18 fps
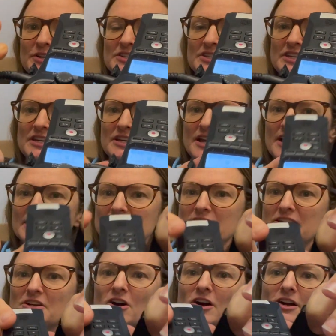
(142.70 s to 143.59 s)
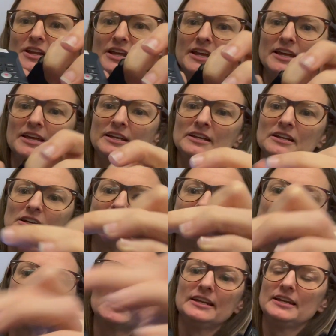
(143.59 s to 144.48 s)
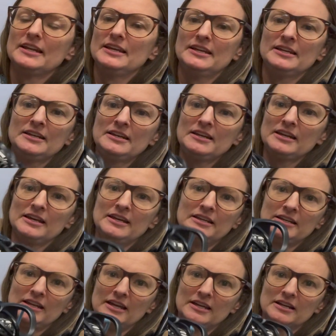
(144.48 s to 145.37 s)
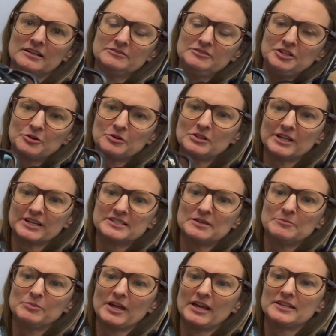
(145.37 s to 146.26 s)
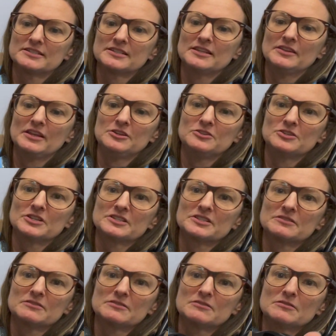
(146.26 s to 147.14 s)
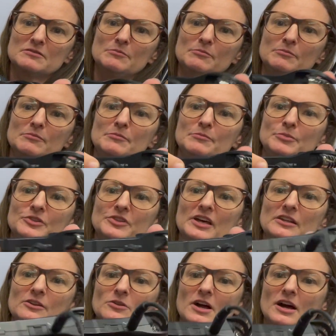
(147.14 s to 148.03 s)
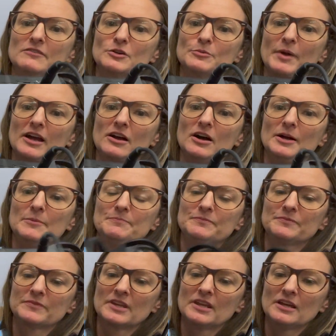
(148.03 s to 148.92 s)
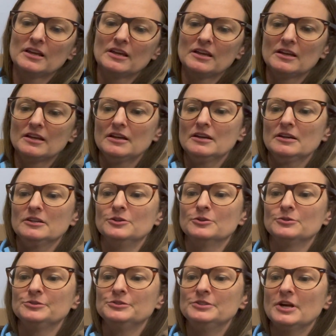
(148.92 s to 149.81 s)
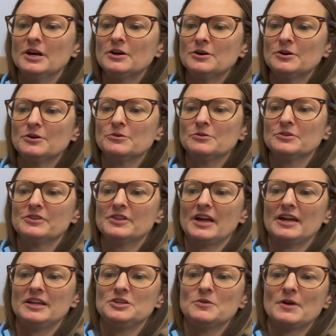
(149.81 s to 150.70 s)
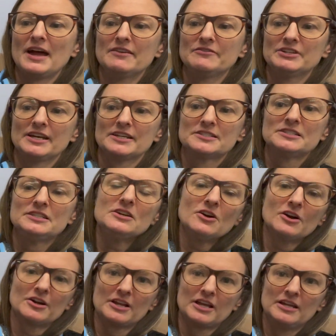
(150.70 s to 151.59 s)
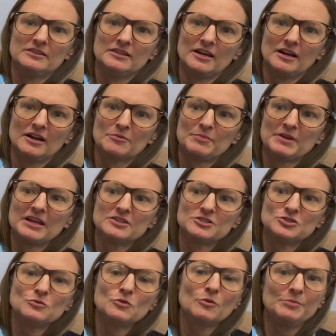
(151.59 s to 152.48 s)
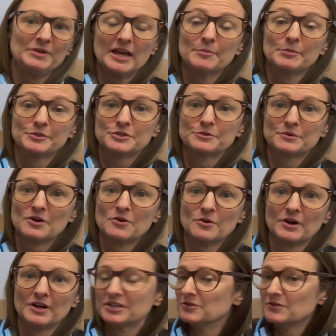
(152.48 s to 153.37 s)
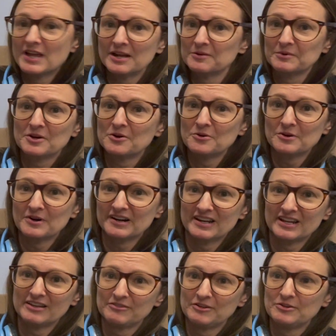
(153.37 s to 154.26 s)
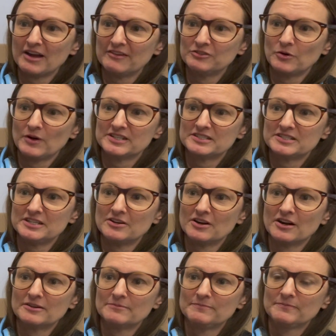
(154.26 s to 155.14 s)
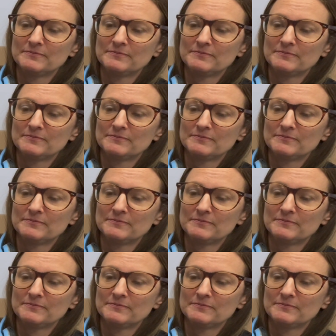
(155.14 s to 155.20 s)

the SD card in, click it in, and it clicks in place, and then you just put that little cover back on. You'll know that you have an SD card in there because you will be able to record. You can't record if you have no SD card.